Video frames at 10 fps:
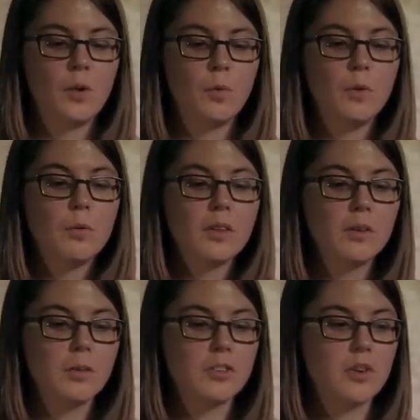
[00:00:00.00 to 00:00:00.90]
we
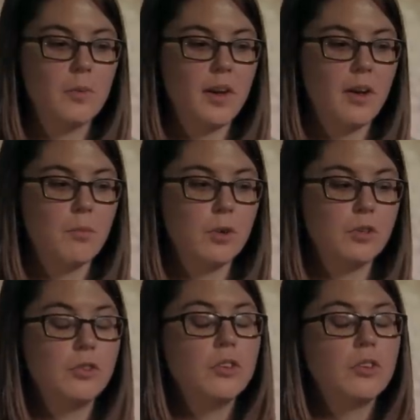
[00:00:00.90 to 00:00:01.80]
really wish that we had more
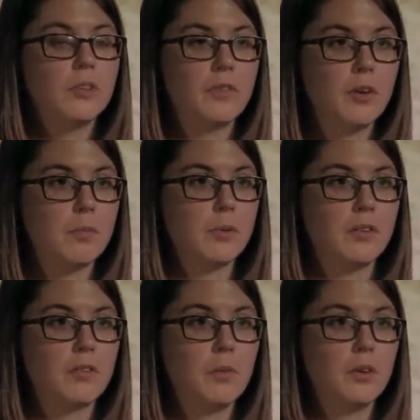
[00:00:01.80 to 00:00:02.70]
junior
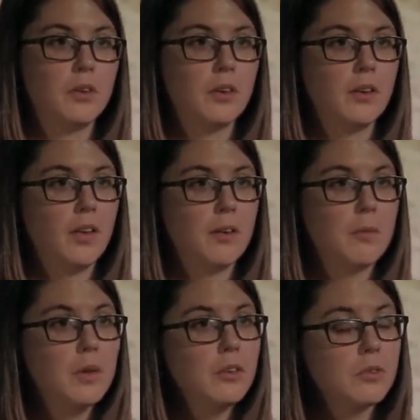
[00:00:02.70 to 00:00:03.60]
developers that we could
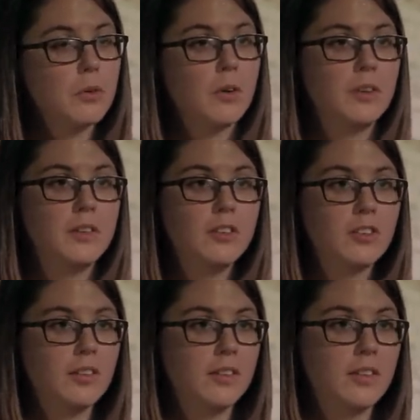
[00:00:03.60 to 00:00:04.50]
like mentor and
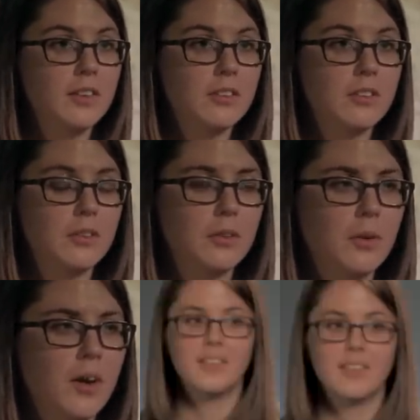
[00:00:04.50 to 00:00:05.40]
teach these things
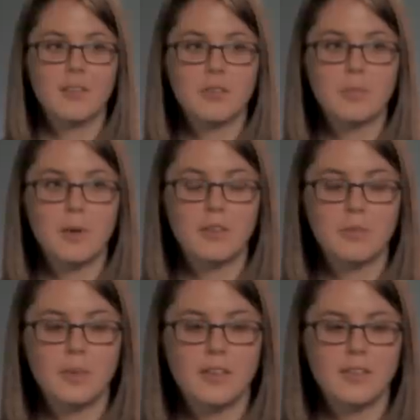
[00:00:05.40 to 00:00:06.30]
to. The
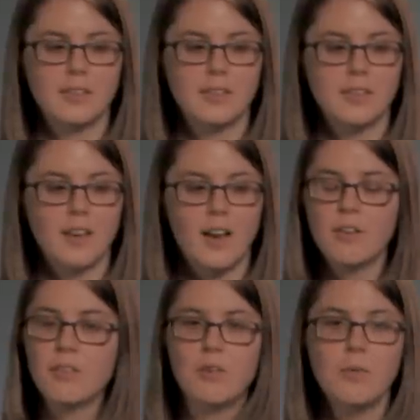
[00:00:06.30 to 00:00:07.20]
response was, I
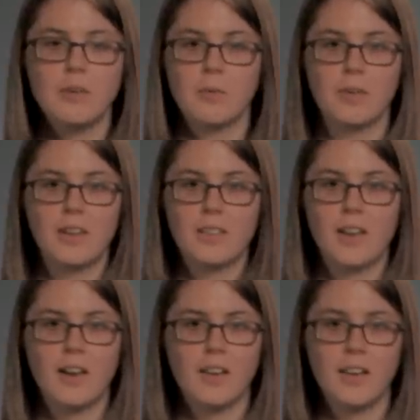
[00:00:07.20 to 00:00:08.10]
don't know anyone like
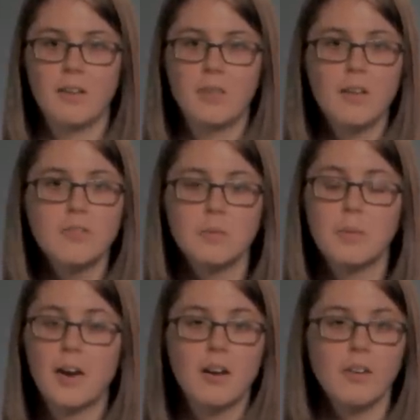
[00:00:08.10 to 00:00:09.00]
that. I'd love to
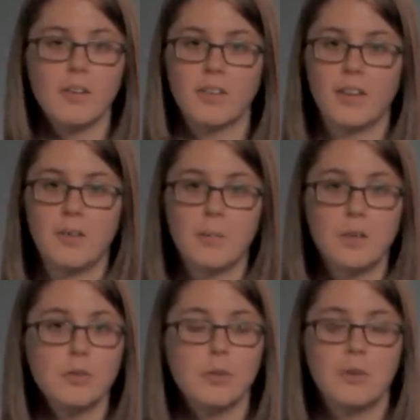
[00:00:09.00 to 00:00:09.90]
pair and like
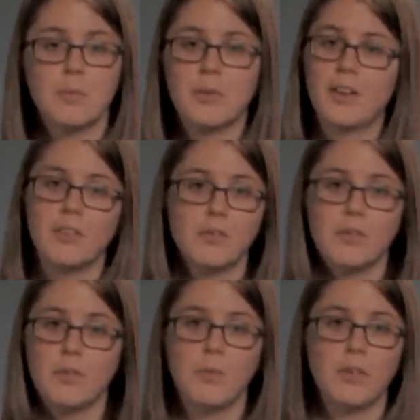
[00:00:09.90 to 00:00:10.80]
mentor people, and I don't
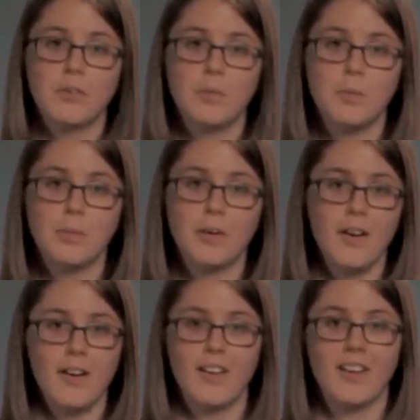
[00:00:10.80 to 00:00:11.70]
know where those people
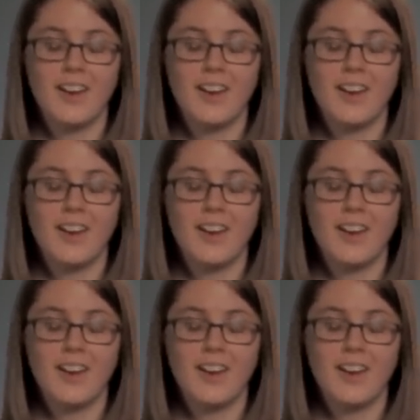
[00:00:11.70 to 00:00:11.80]
are.